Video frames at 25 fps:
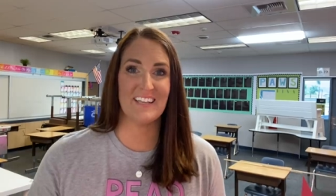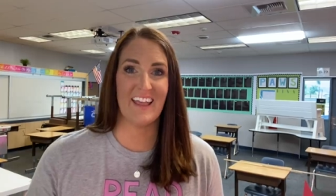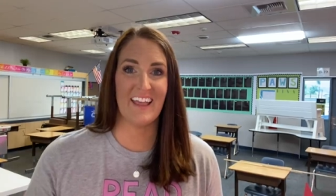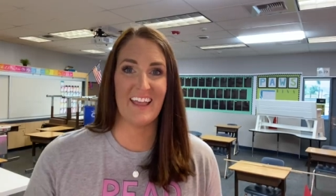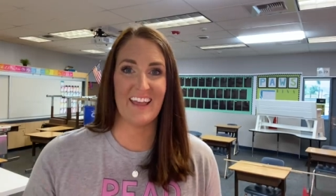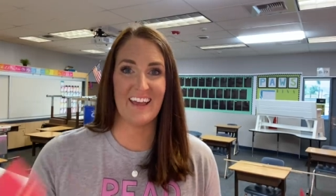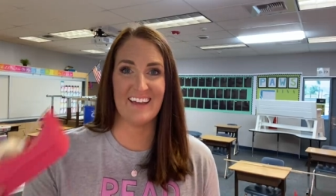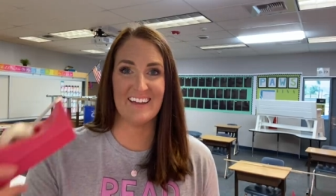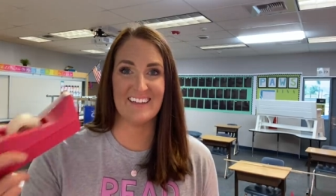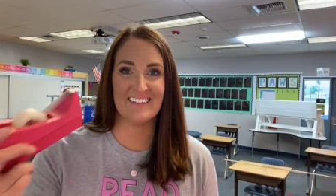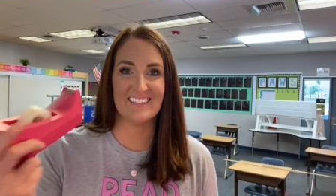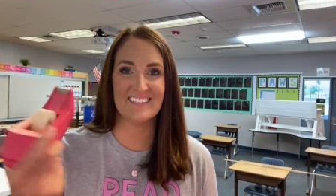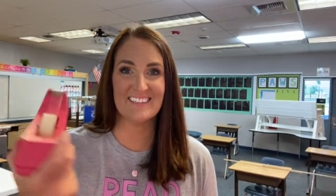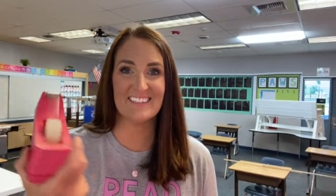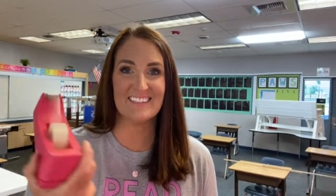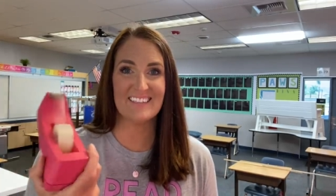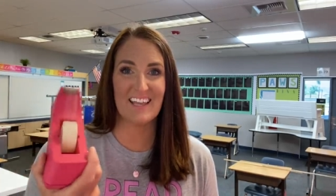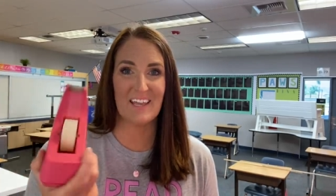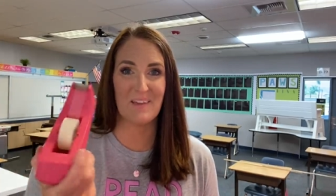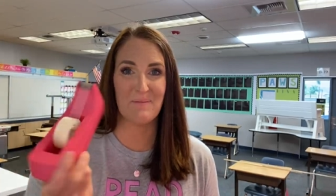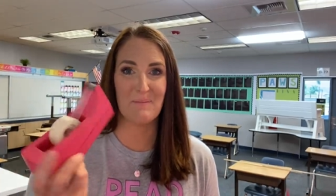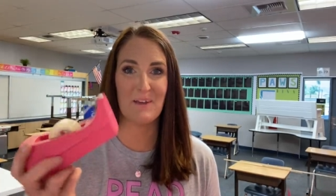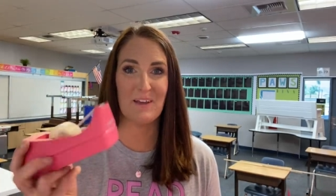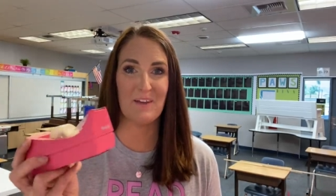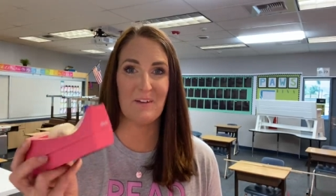and
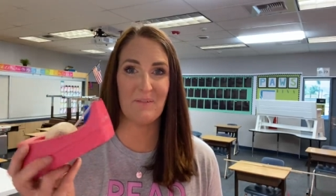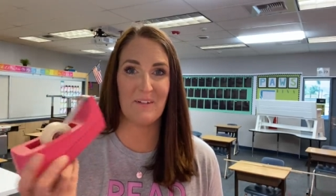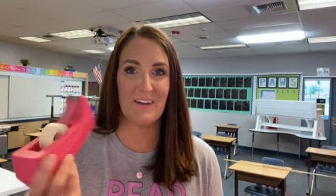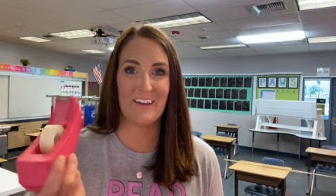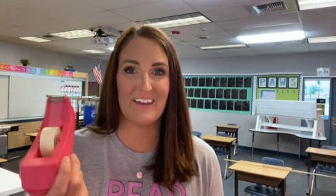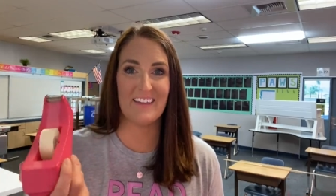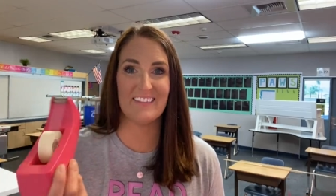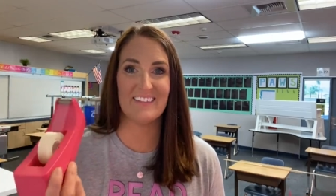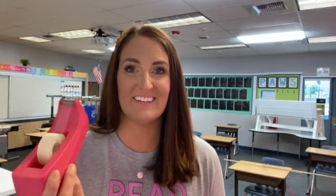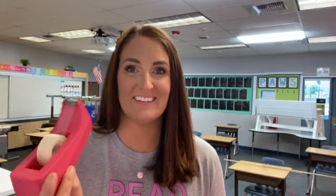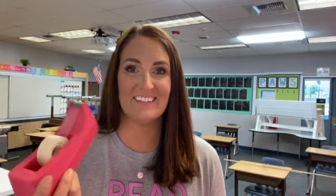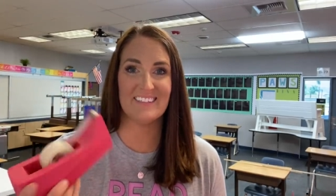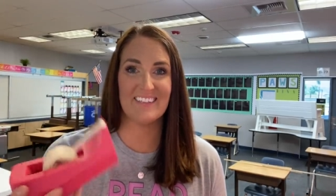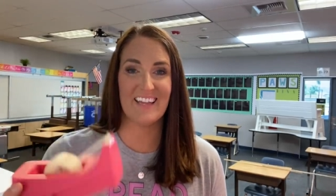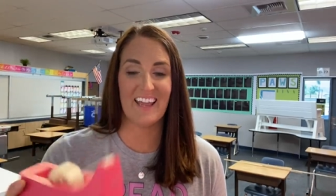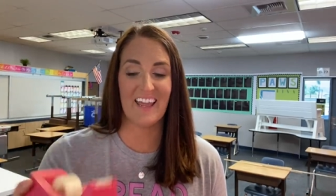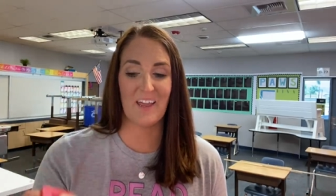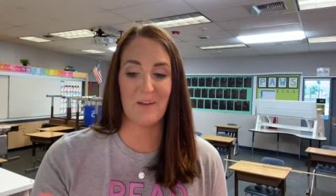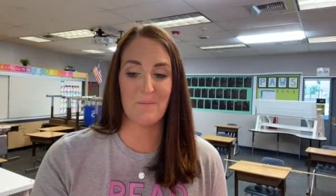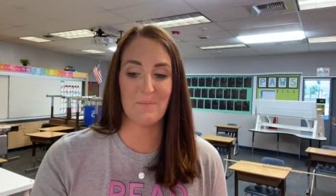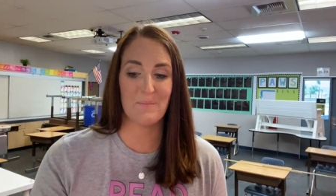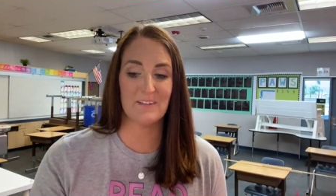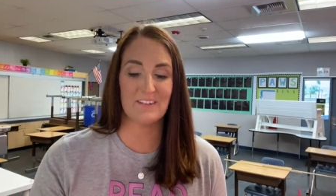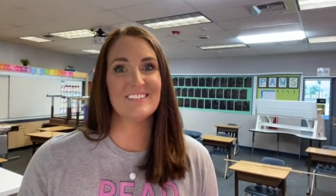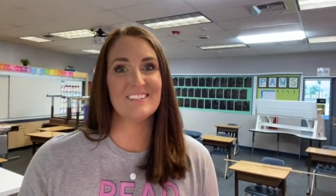tape it with
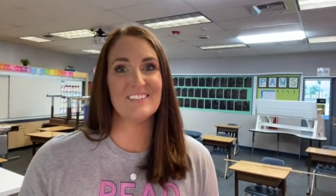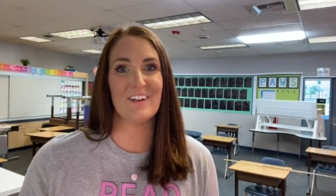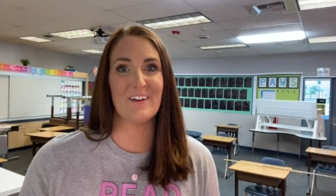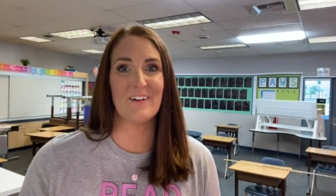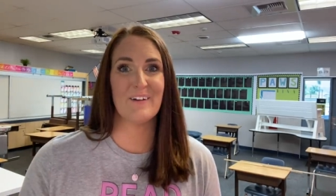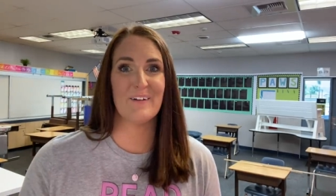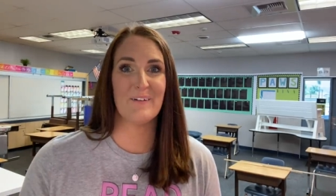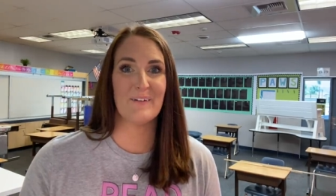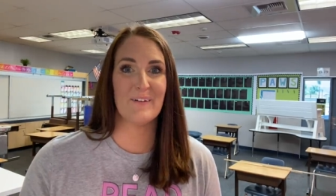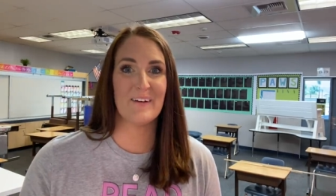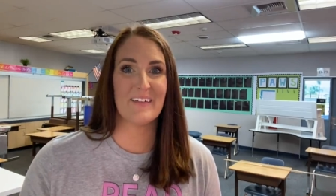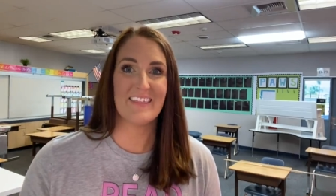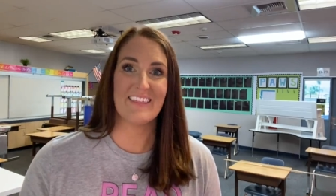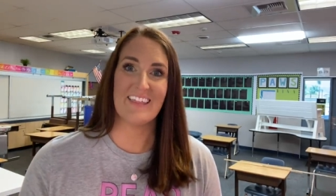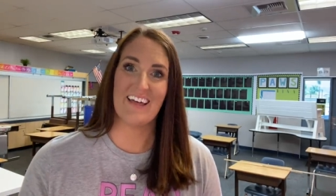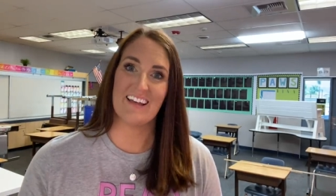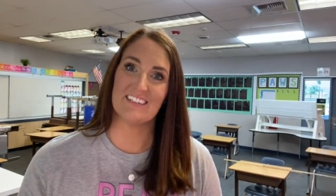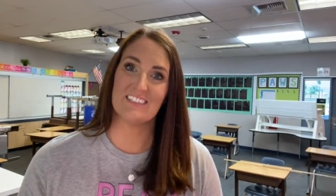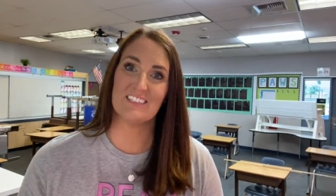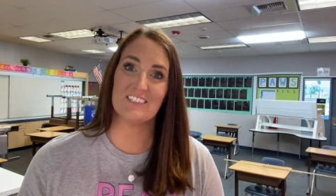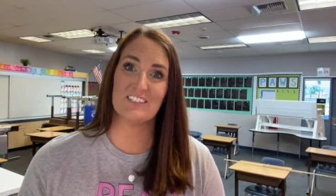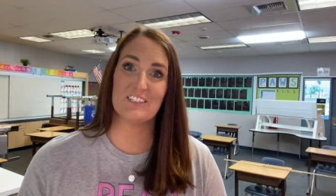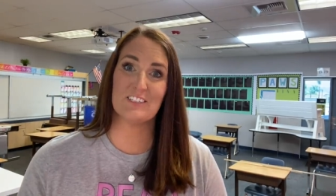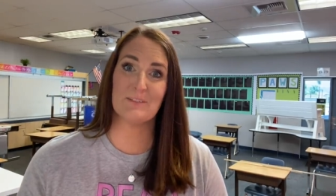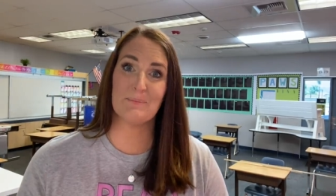tape. So
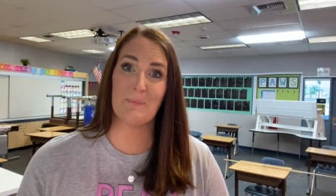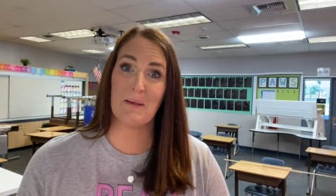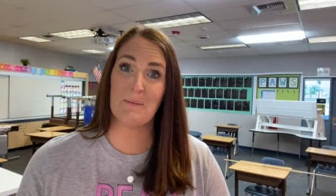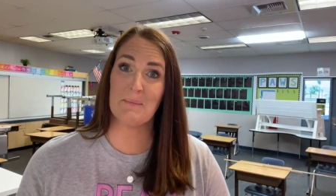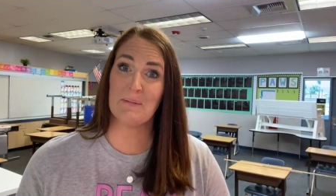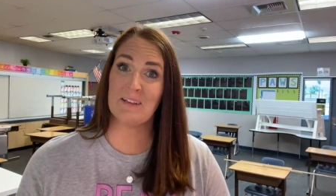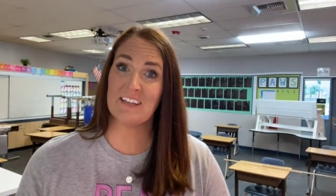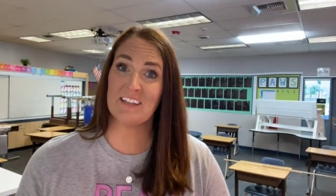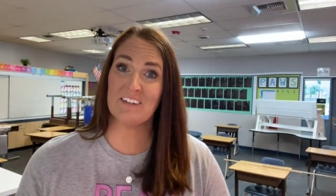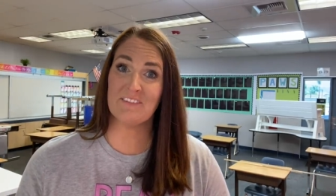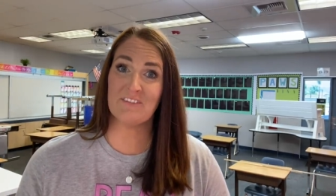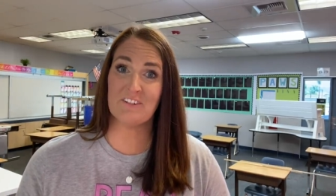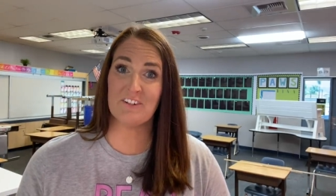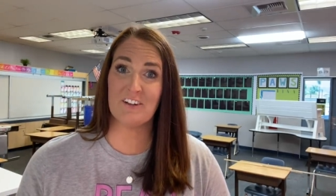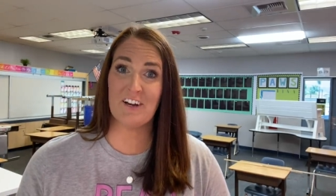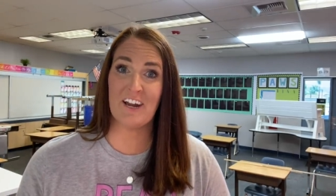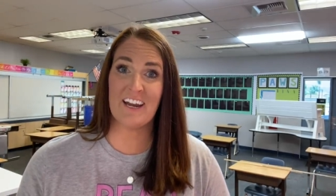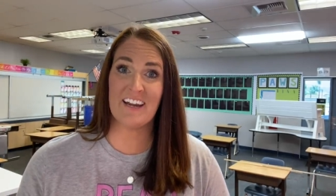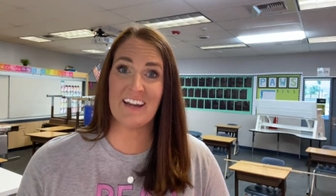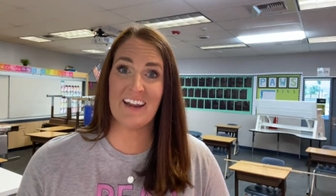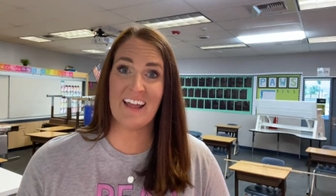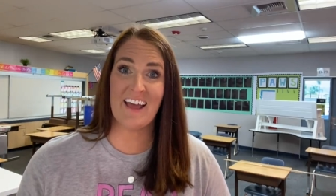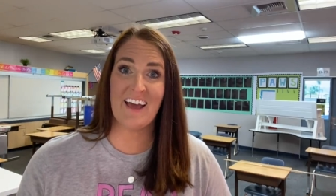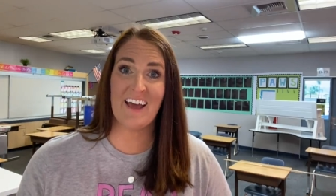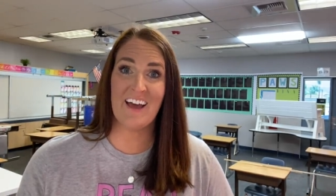that's my plan for
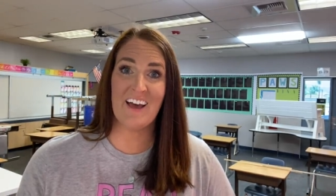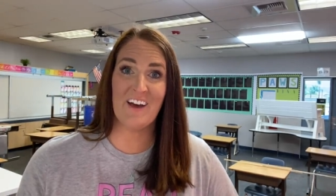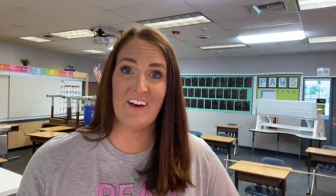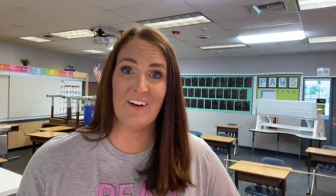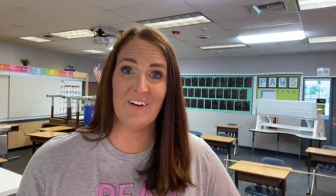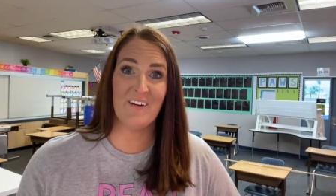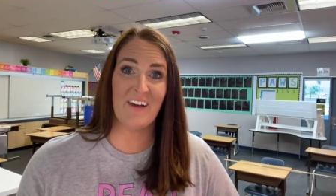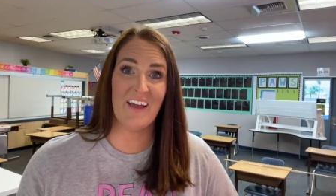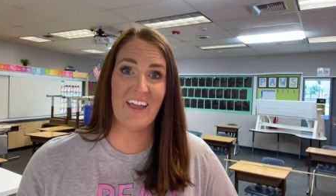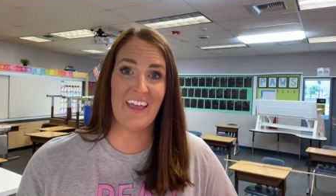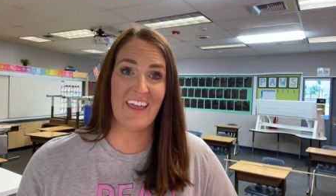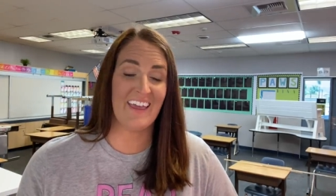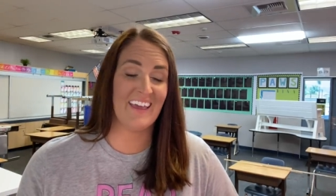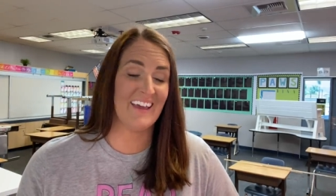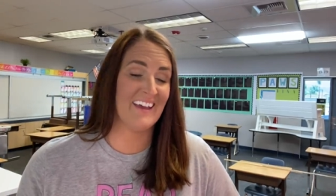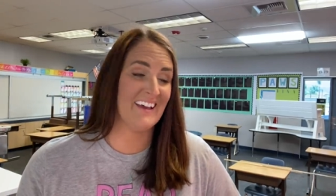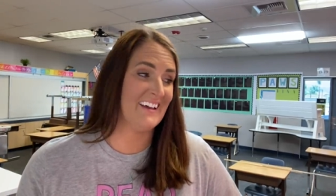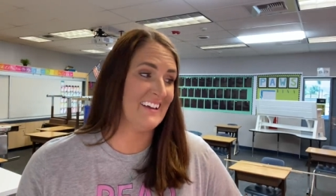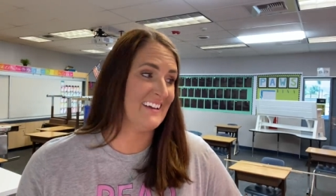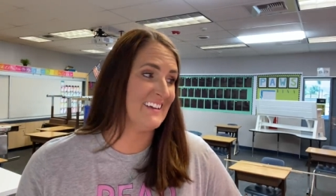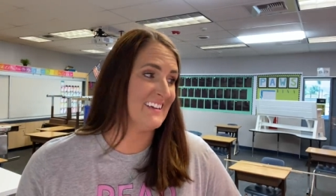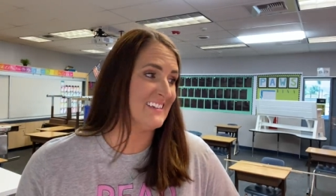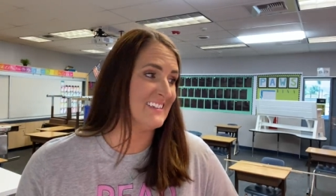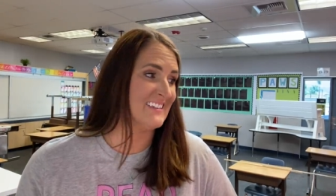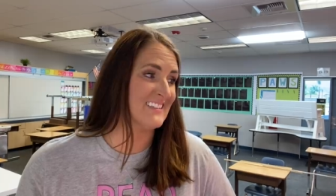right now
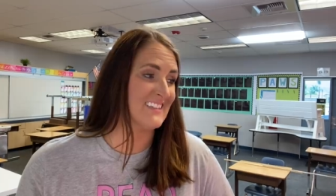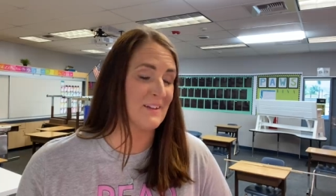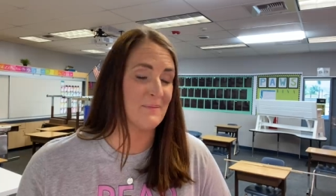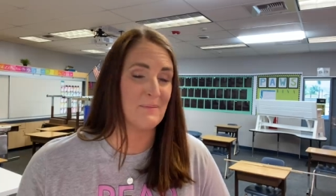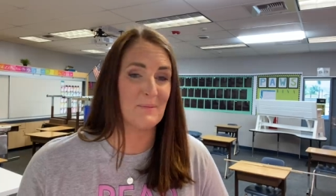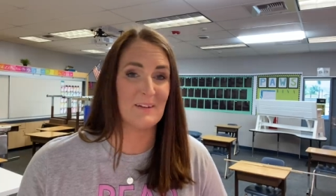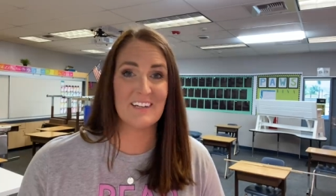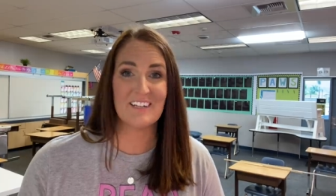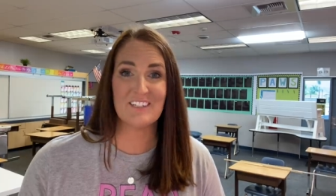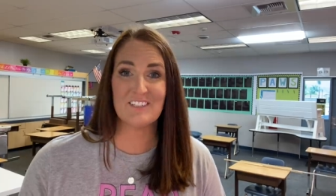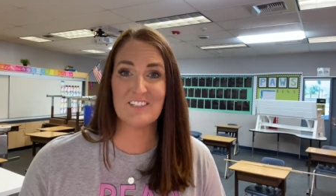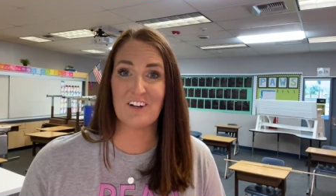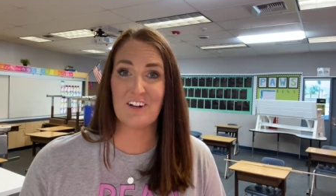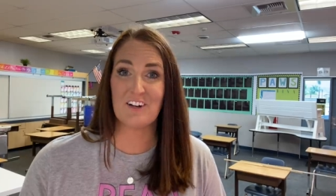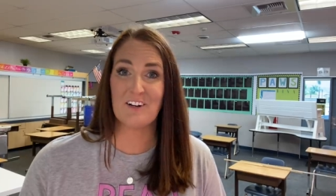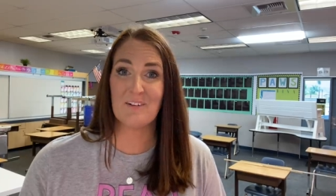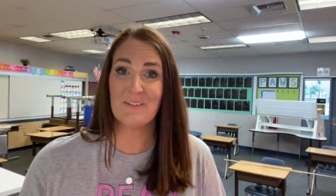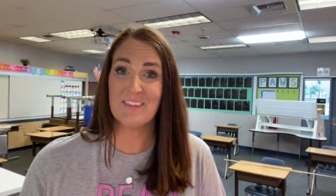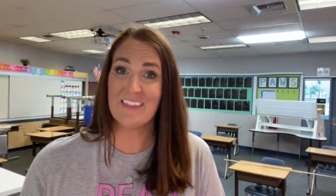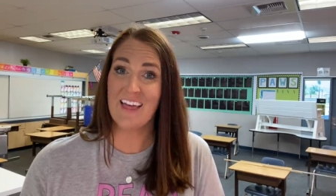and I'm gonna get started with